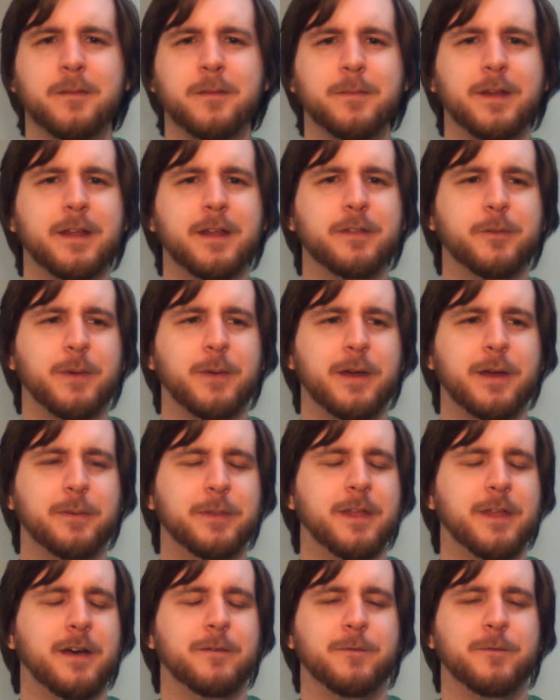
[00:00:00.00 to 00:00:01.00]
But either way,
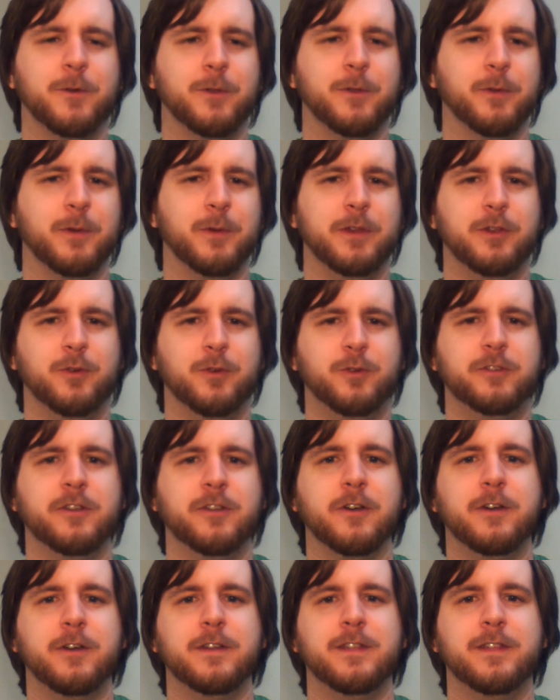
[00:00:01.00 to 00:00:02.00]
without further ado,
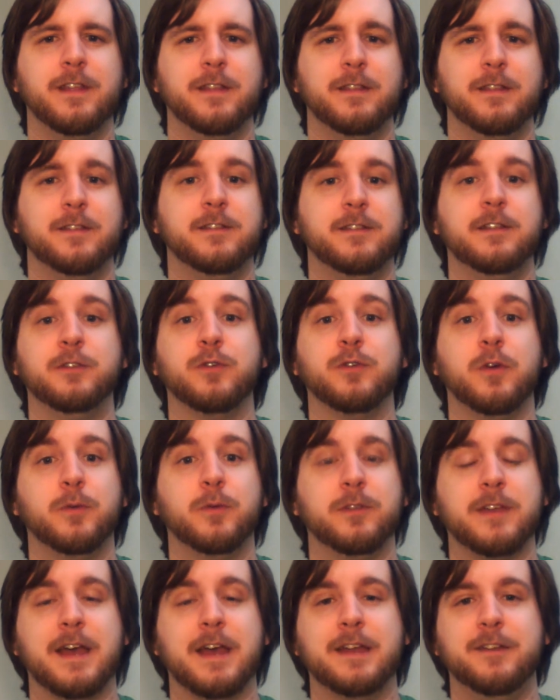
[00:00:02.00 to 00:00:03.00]
sorry that this intro
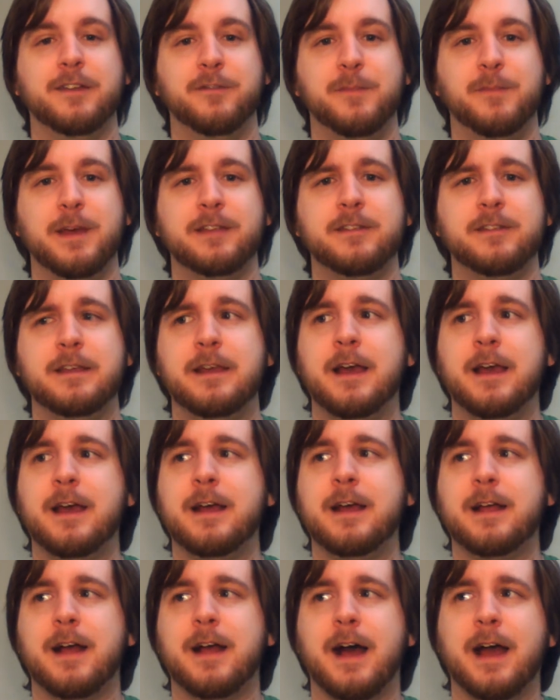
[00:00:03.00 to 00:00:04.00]
was kind of messy.
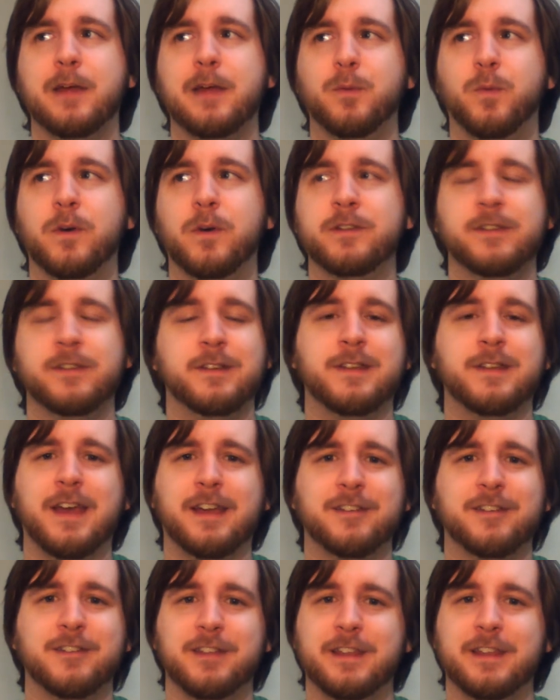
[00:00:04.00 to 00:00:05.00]
I wasn't
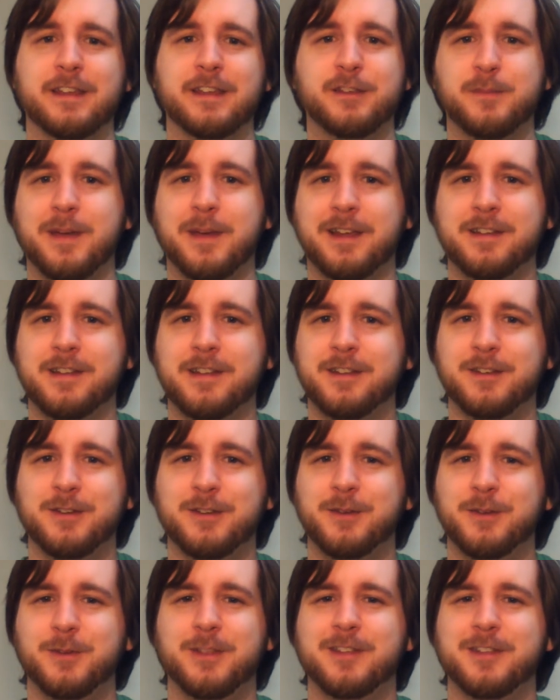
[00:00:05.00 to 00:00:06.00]
actually expecting to
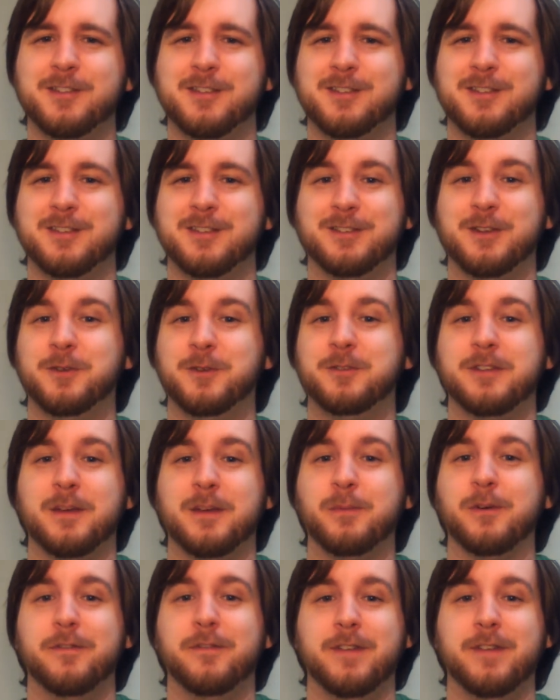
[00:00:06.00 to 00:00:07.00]
do this as its own
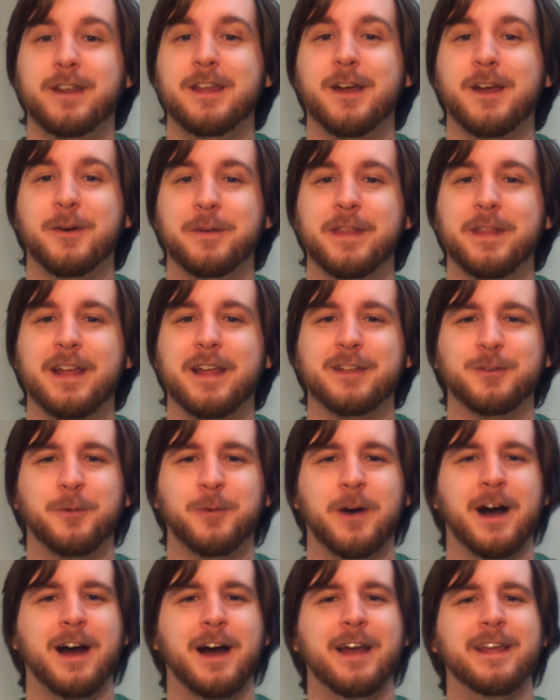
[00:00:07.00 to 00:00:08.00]
separate video, and that's
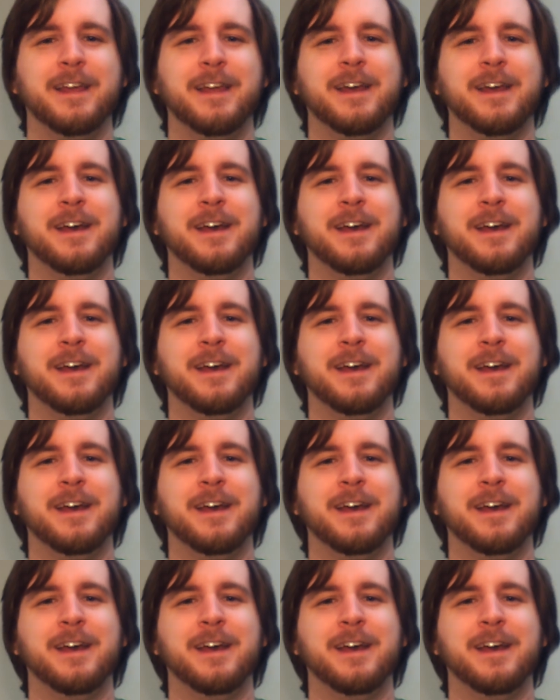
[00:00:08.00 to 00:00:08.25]
why.